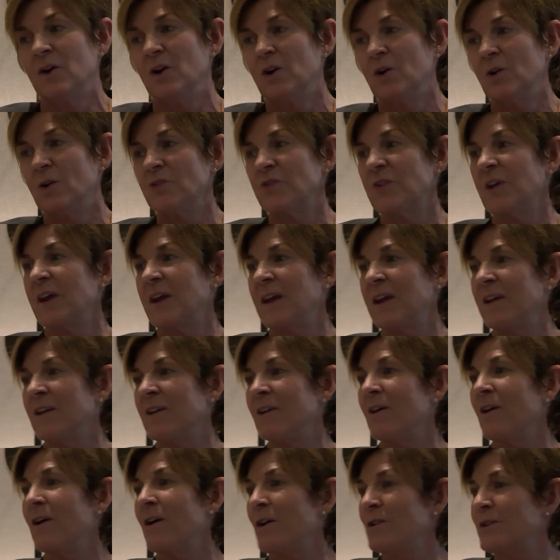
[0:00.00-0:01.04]
who are
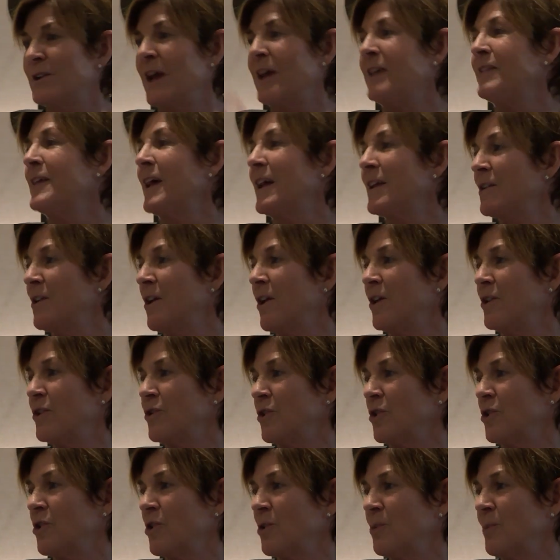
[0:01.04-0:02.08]
saying, I'll take that long
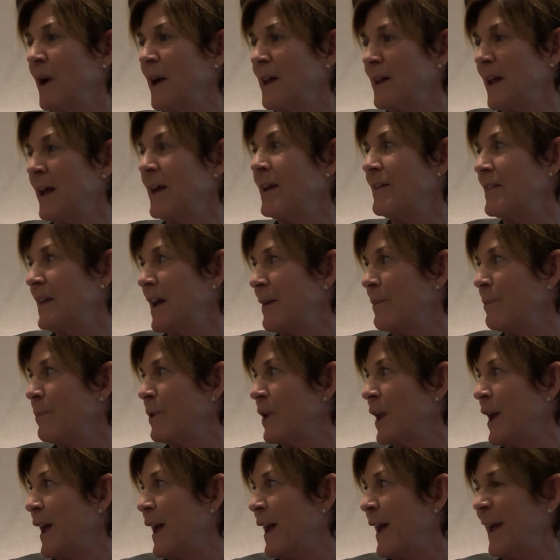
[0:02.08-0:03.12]
term, I like that
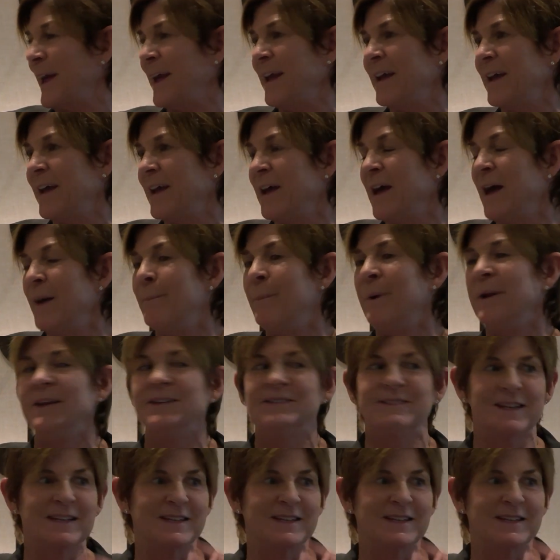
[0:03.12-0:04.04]
play, but